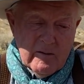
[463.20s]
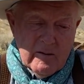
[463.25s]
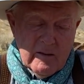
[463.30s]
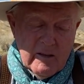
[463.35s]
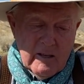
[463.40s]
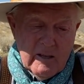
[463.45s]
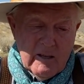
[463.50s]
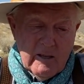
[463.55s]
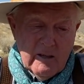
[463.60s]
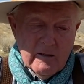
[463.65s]

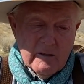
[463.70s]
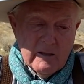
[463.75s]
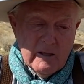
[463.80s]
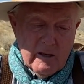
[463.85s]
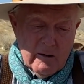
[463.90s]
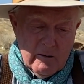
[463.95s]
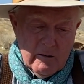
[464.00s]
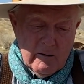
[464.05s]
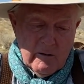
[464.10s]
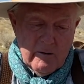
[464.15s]
And he'll
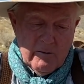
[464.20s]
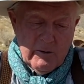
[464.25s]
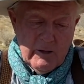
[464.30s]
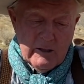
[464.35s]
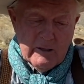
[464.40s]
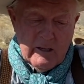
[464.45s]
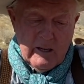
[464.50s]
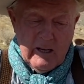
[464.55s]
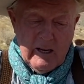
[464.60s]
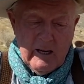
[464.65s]
say, if
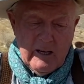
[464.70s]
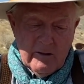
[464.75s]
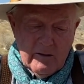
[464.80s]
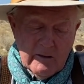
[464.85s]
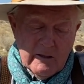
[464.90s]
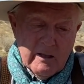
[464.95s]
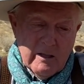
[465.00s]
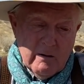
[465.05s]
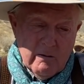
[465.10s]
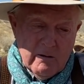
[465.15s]
he's a hand, he'll
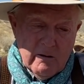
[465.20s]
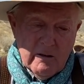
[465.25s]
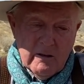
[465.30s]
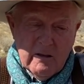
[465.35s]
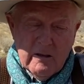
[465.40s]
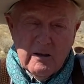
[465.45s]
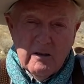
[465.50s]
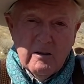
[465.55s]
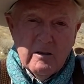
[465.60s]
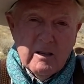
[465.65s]
say, well,
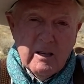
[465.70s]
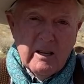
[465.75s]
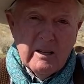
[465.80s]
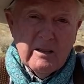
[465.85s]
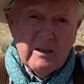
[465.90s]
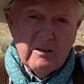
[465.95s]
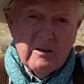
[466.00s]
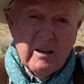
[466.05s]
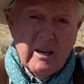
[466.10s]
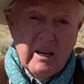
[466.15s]
good, you take
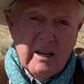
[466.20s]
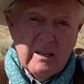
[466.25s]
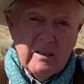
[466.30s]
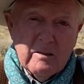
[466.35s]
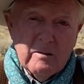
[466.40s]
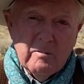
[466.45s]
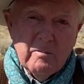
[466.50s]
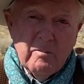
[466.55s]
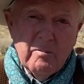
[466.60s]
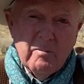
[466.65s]
the
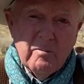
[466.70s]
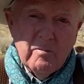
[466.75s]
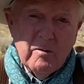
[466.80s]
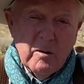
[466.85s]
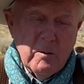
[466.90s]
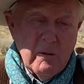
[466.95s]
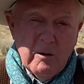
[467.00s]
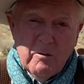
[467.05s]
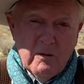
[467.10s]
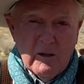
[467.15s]
drags.
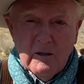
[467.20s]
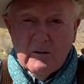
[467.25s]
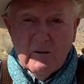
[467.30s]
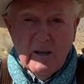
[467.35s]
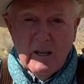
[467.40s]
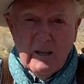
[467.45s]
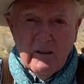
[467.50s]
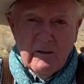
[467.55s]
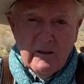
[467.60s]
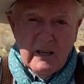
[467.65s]
Nobody wants
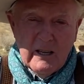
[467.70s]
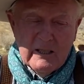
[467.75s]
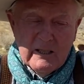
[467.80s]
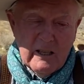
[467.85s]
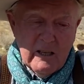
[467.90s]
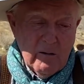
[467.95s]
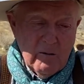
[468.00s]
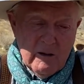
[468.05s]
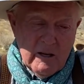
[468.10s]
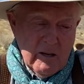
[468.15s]
riding drags
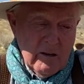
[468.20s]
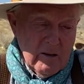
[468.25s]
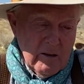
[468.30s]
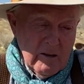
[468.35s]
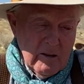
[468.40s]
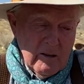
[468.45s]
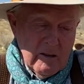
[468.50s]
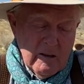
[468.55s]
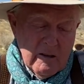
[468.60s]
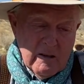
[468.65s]
anyway.
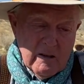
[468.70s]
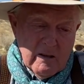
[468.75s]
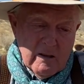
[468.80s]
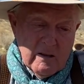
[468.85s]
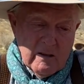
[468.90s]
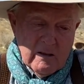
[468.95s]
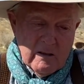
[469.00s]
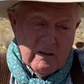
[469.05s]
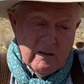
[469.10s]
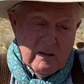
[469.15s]

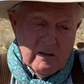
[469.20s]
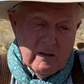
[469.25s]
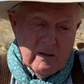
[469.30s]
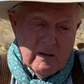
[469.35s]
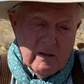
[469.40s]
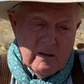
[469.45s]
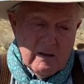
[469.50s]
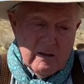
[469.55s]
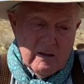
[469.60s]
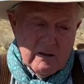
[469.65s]

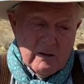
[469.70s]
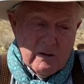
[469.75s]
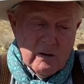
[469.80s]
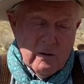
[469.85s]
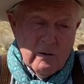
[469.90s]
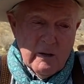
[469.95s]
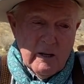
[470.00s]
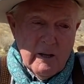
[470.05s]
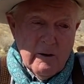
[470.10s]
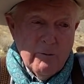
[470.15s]

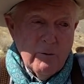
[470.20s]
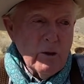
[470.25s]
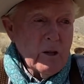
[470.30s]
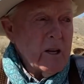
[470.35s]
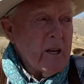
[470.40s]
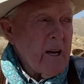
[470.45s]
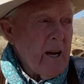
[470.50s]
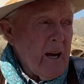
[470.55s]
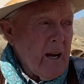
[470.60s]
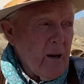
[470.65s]
So if the
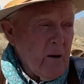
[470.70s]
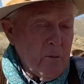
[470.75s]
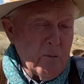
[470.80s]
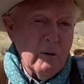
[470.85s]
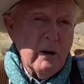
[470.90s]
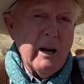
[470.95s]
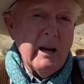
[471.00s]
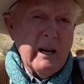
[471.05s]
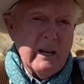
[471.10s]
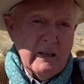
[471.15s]
cattle
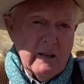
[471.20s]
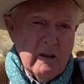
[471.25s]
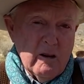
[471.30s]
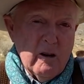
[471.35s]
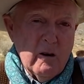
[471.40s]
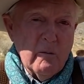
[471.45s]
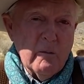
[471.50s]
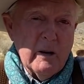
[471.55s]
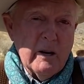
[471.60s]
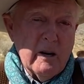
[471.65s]
break and they
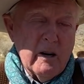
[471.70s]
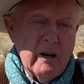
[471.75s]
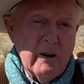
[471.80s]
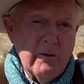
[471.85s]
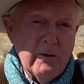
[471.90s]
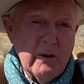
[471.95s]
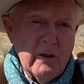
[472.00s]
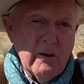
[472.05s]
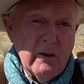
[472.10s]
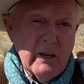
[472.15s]
all run
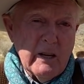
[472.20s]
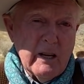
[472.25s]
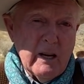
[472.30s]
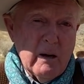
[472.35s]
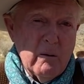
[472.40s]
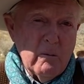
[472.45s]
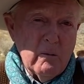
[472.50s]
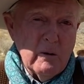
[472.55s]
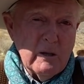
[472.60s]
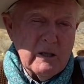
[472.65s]
off and all the
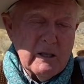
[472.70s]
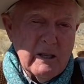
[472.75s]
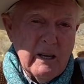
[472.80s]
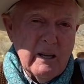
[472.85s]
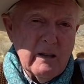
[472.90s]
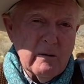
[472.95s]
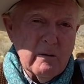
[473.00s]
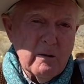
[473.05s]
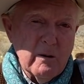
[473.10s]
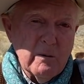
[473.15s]
cowboys
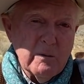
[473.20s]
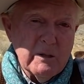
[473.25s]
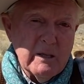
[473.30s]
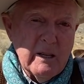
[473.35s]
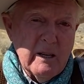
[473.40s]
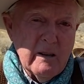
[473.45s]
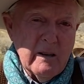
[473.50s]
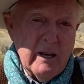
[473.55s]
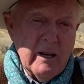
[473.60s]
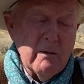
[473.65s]
take the ropes
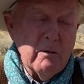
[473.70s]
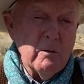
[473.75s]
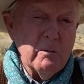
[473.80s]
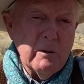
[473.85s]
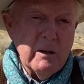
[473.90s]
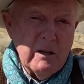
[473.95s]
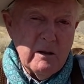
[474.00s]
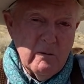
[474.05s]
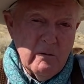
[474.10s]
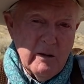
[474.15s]
down, I will
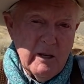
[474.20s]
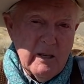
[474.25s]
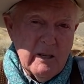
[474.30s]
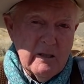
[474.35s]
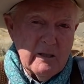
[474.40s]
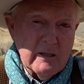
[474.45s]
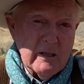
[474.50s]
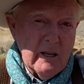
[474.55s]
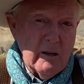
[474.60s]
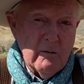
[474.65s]
be the
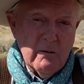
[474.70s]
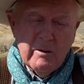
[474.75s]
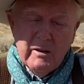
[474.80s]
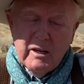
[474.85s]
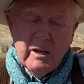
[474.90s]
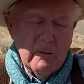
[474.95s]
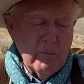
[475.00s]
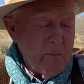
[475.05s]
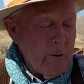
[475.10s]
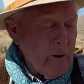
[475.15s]
witness. I will
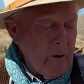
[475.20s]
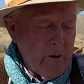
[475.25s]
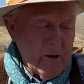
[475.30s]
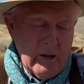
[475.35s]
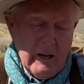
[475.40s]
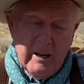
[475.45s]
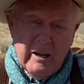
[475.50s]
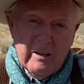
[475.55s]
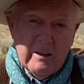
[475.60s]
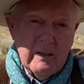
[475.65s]
not
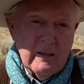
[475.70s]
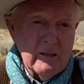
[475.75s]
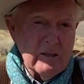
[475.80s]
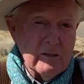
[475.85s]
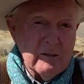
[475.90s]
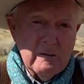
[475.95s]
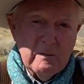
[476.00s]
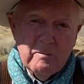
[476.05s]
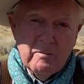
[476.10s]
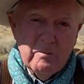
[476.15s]
partake in
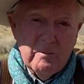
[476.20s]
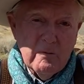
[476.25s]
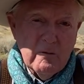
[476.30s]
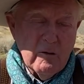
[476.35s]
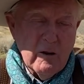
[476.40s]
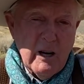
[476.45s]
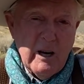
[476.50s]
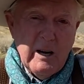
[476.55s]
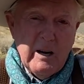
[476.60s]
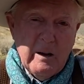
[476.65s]
this
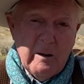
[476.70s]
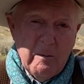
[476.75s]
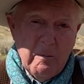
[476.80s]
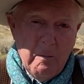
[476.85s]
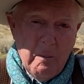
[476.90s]
riot.